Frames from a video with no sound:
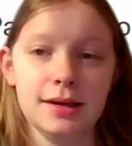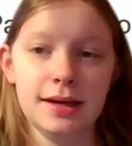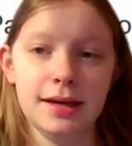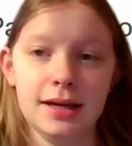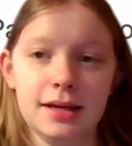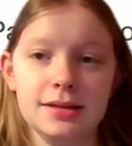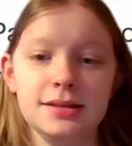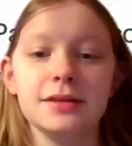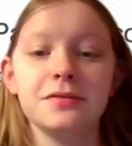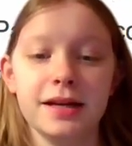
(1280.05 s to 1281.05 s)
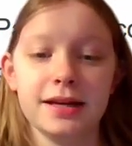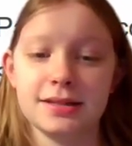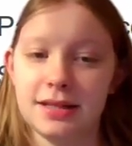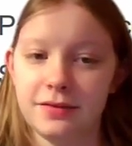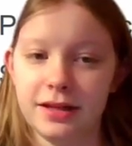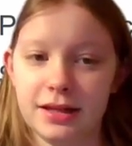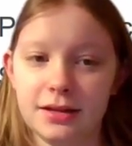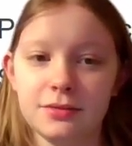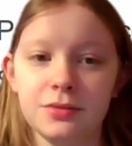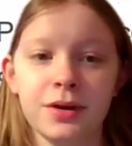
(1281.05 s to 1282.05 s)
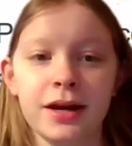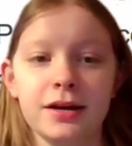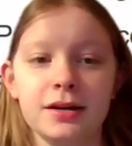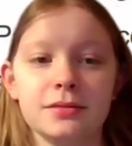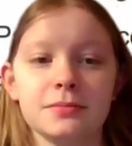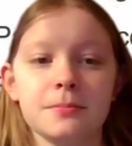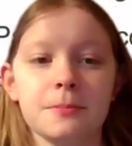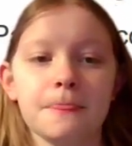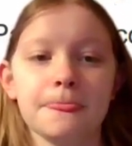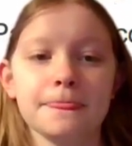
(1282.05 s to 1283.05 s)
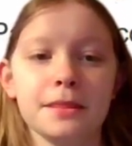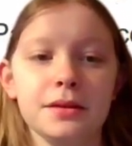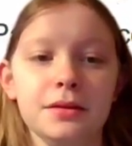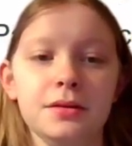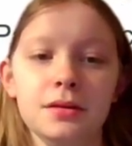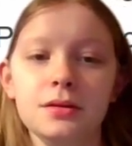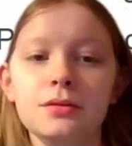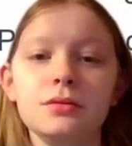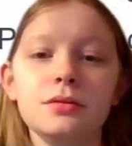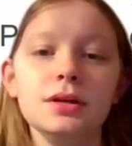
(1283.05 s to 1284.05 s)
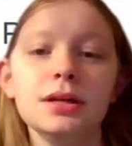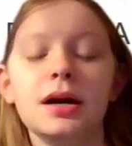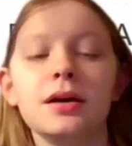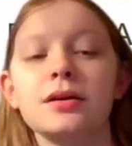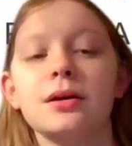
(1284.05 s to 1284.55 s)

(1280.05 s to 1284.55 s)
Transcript: a different activity where you are